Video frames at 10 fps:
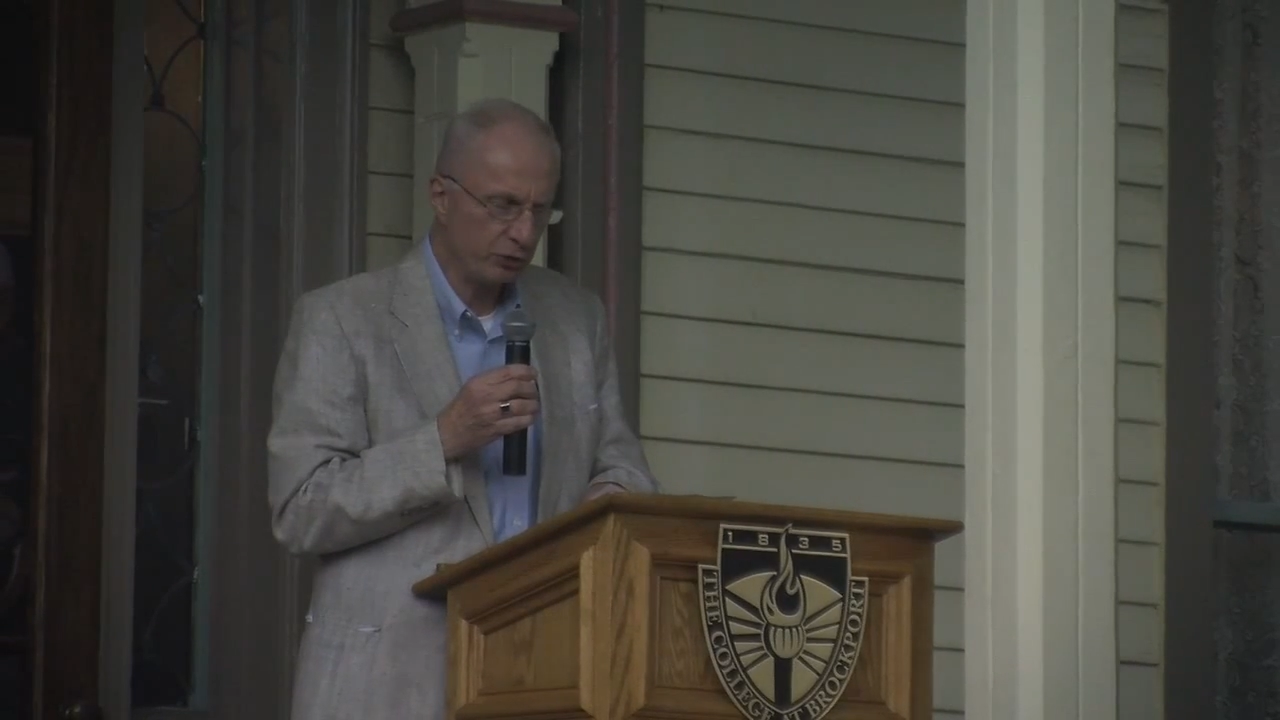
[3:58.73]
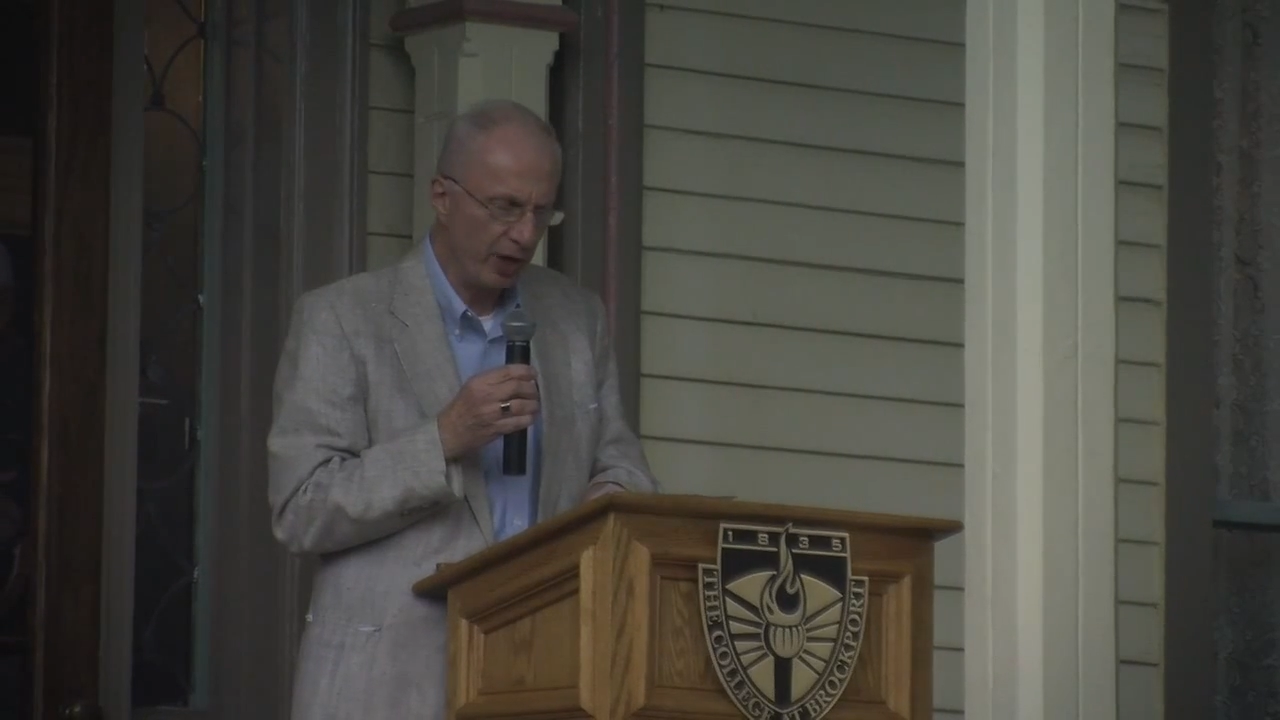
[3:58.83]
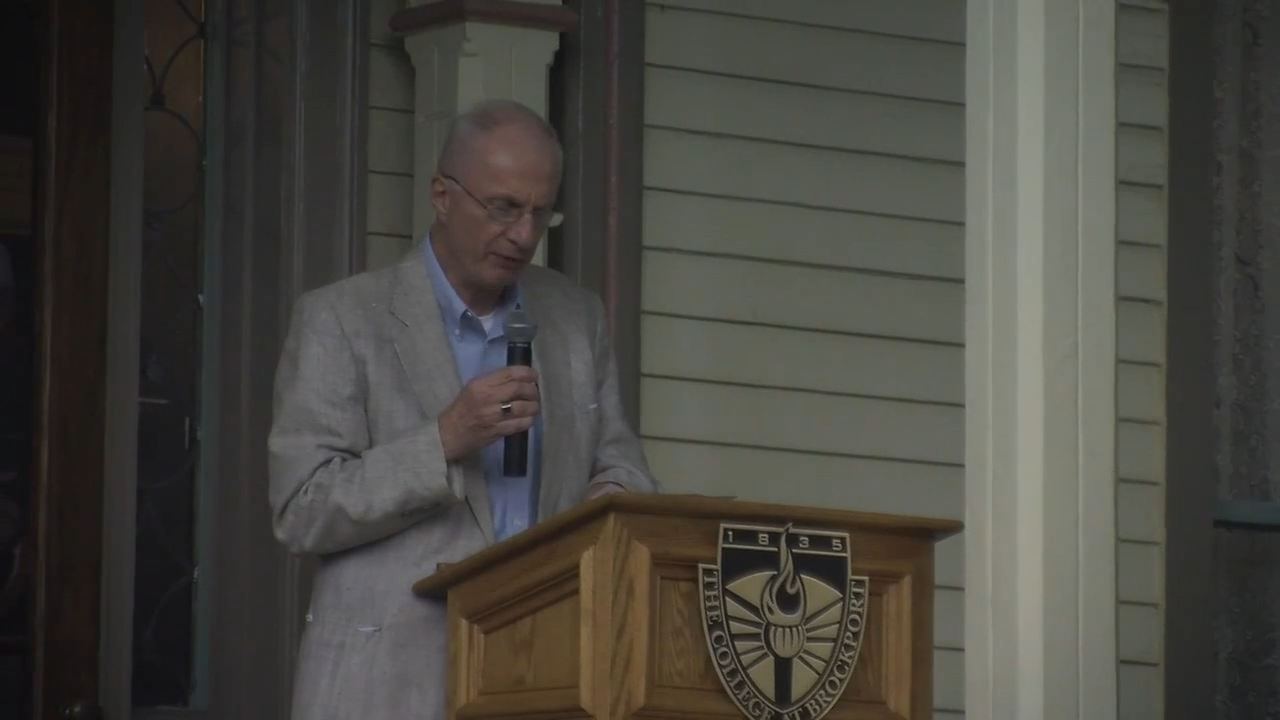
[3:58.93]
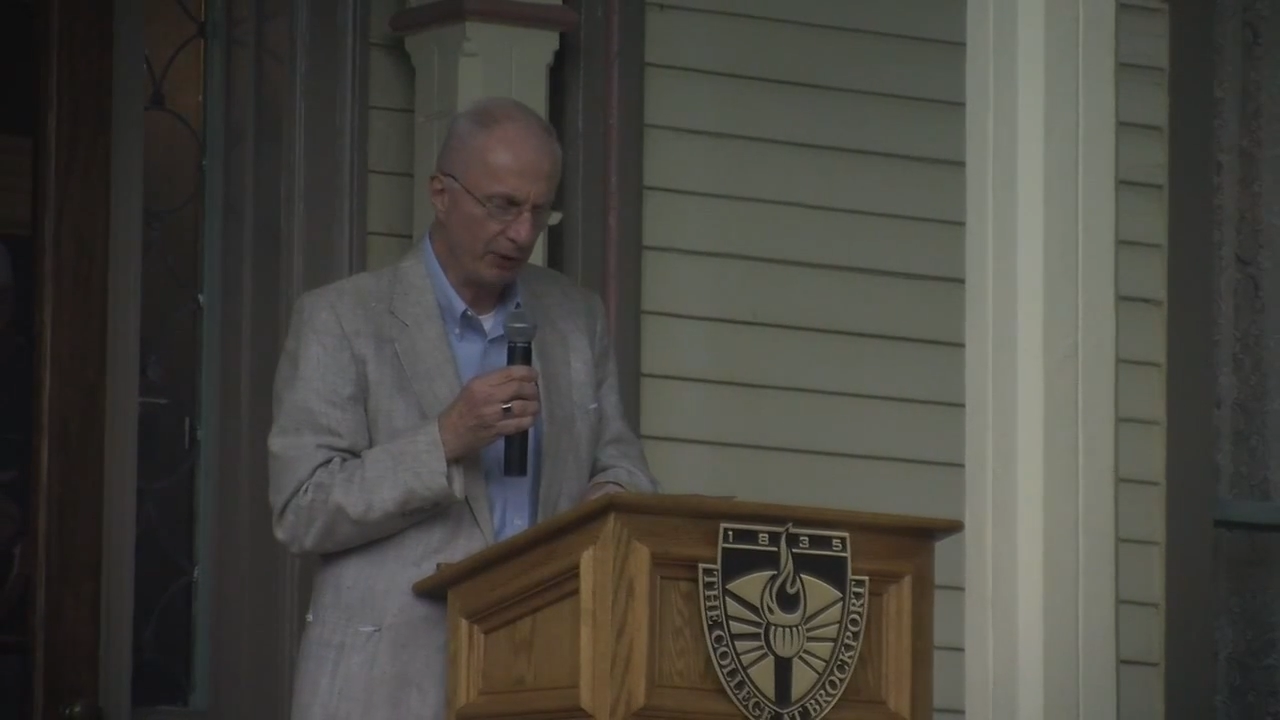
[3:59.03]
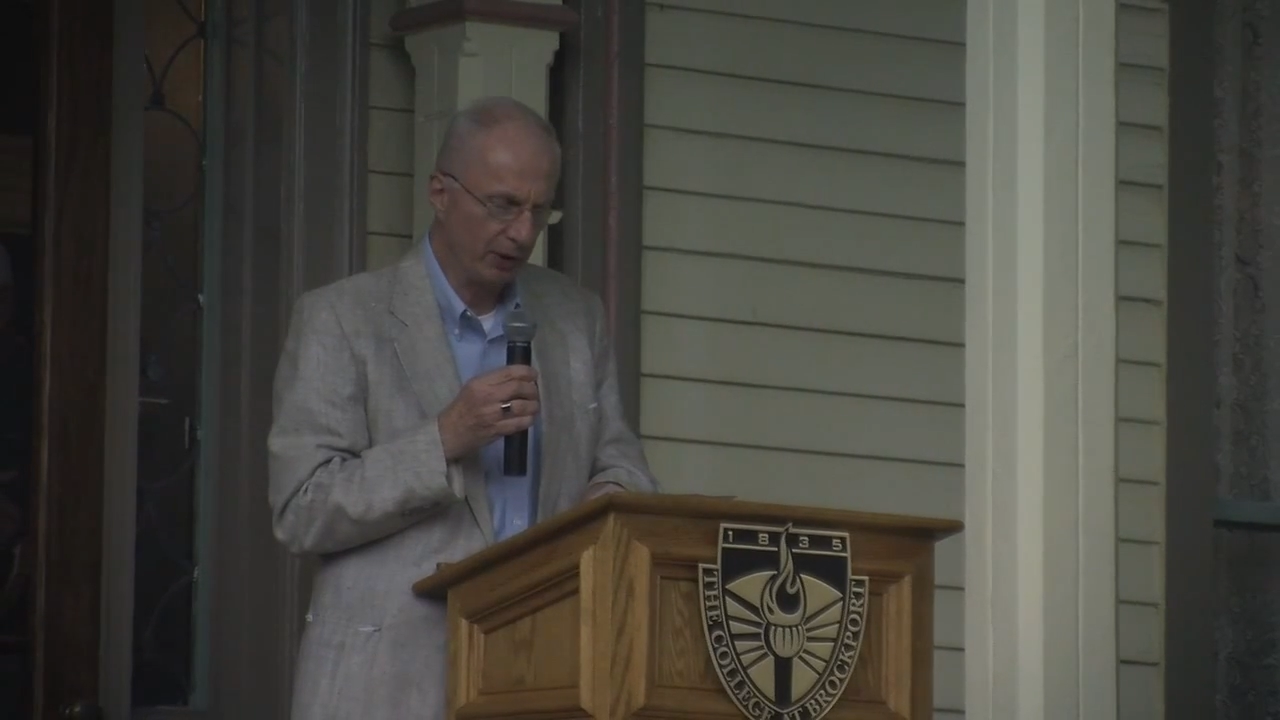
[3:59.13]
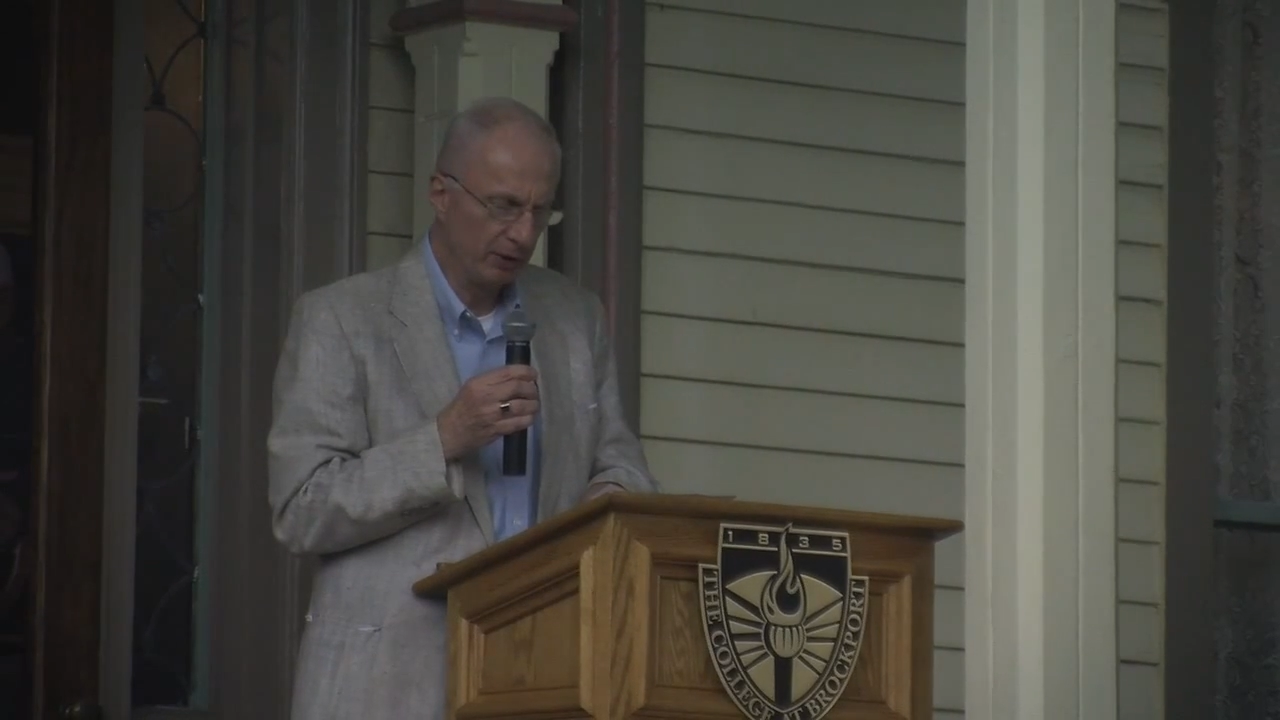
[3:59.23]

travel.